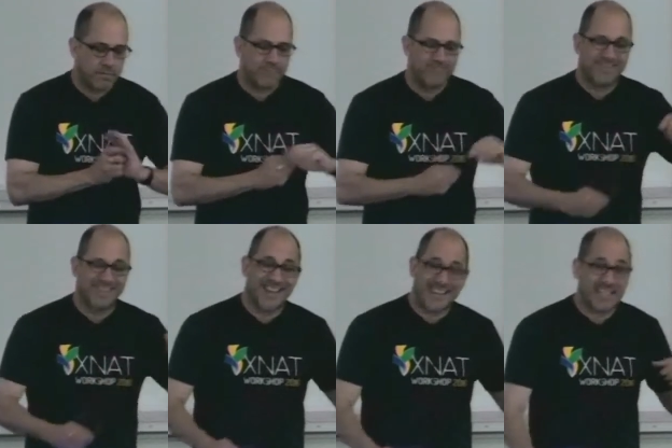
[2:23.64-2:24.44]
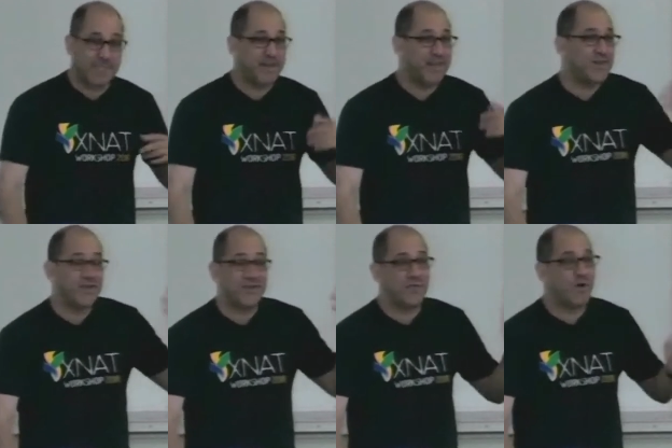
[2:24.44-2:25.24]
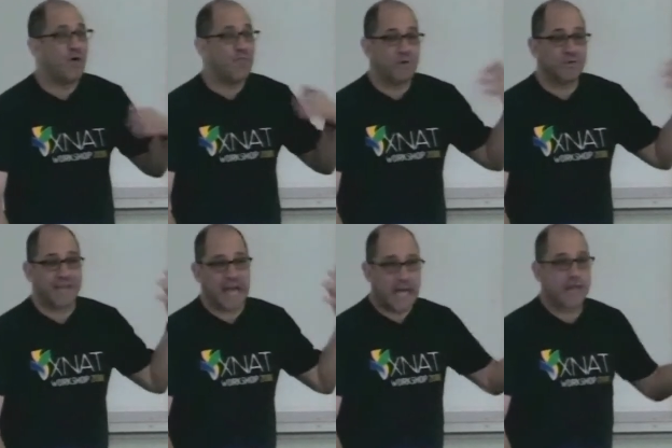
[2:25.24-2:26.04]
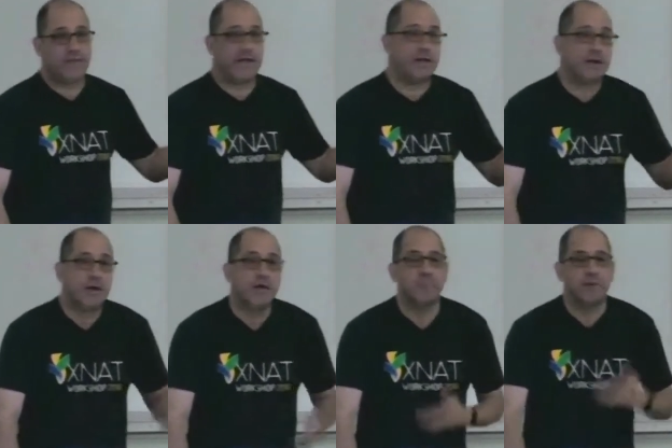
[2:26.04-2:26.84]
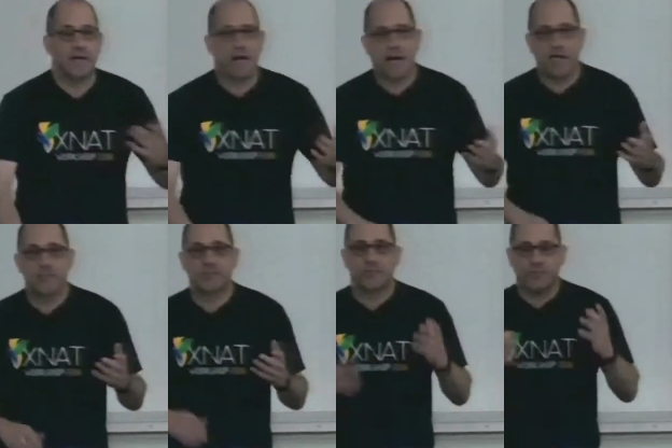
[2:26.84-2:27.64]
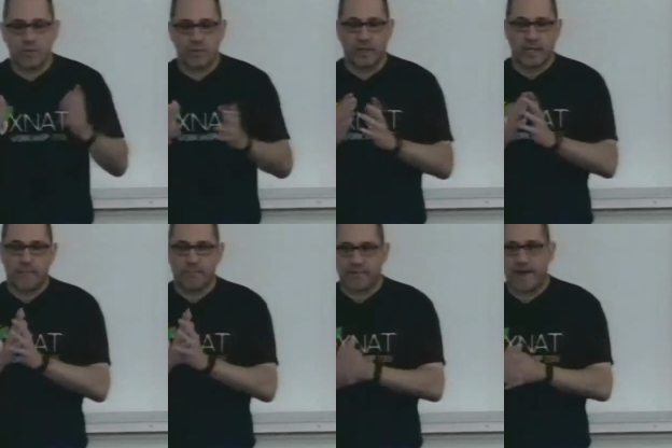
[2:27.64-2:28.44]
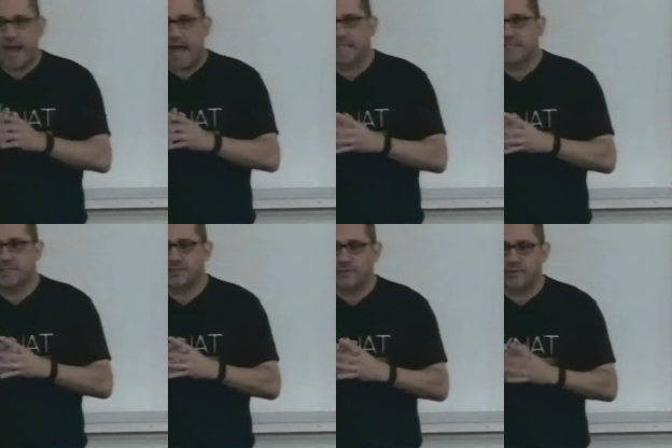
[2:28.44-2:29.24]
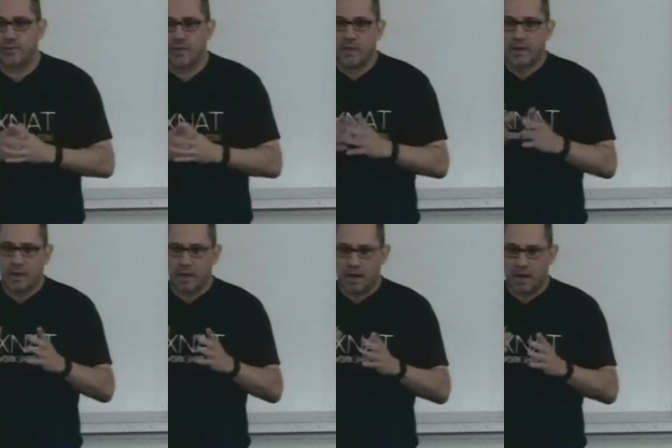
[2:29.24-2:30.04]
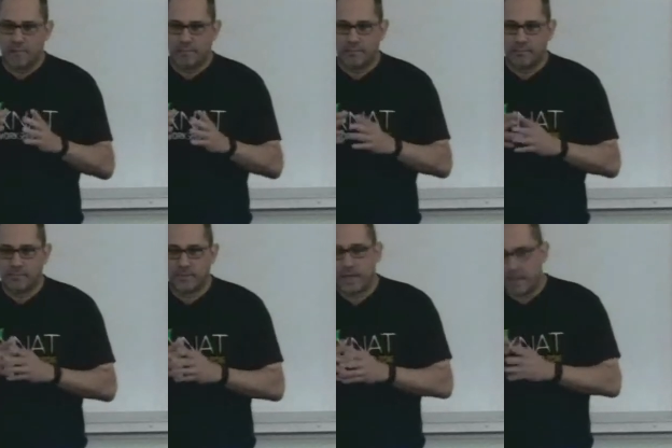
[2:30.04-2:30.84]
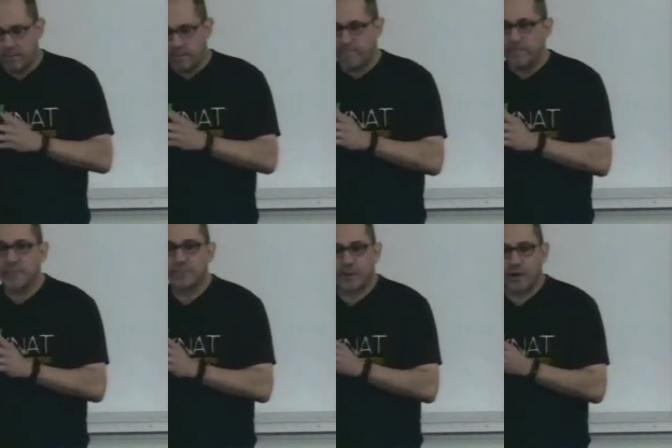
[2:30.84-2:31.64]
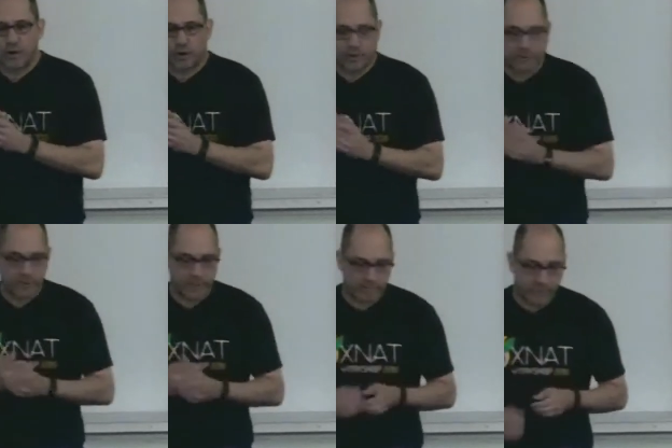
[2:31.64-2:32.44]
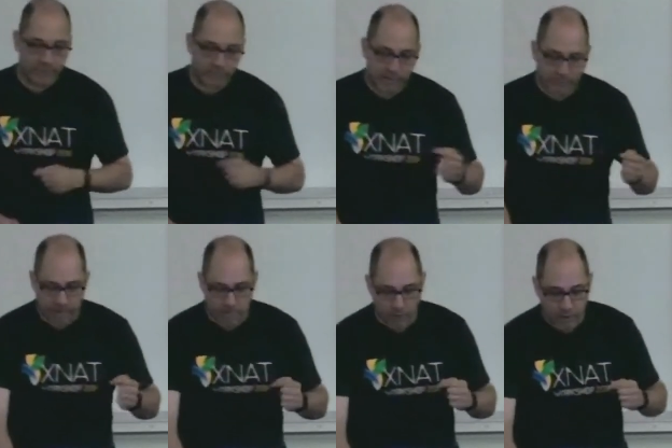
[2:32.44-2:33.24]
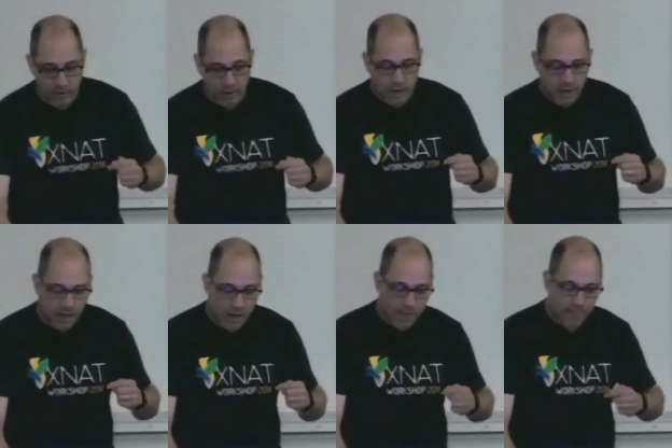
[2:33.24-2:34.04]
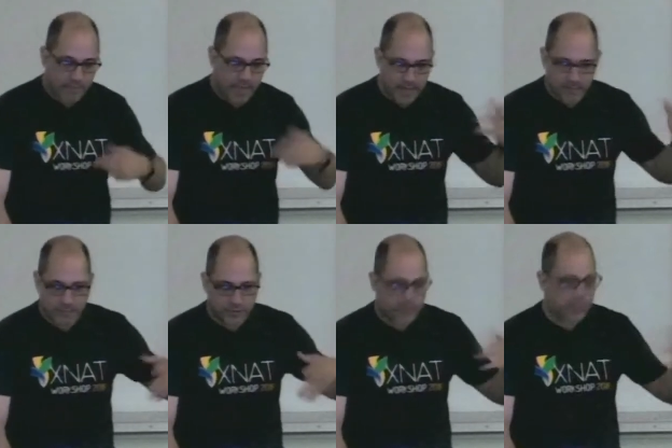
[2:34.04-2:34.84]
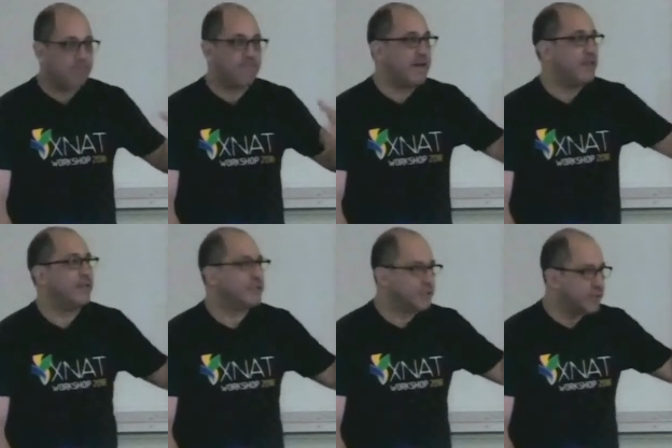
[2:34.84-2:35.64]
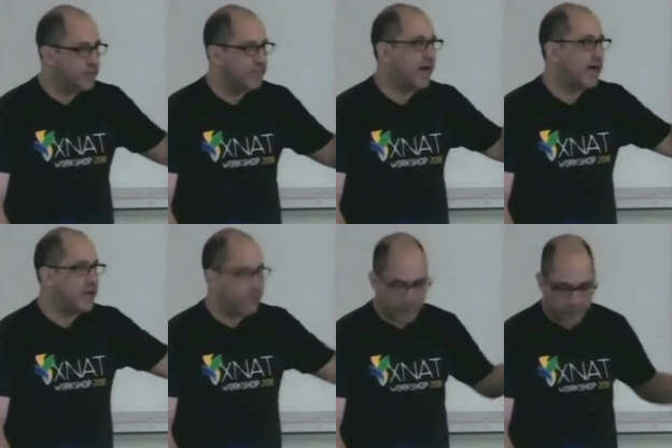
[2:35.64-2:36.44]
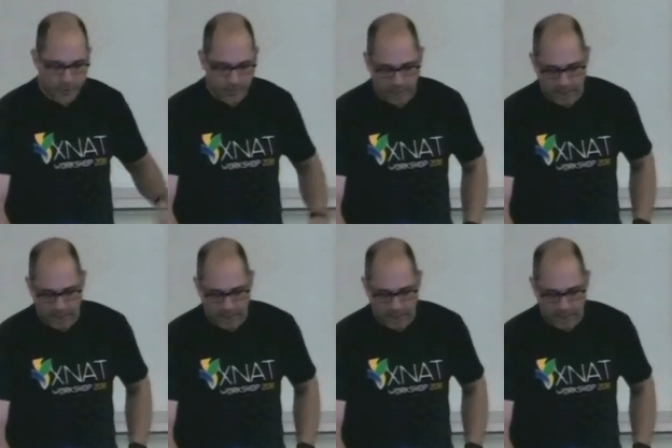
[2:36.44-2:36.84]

technically speaking, you can do almost anything because we really provide access to, and we've mentioned Spring earlier, to the Spring framework, and just kind of anything that you can do with that, you could do in a plugin.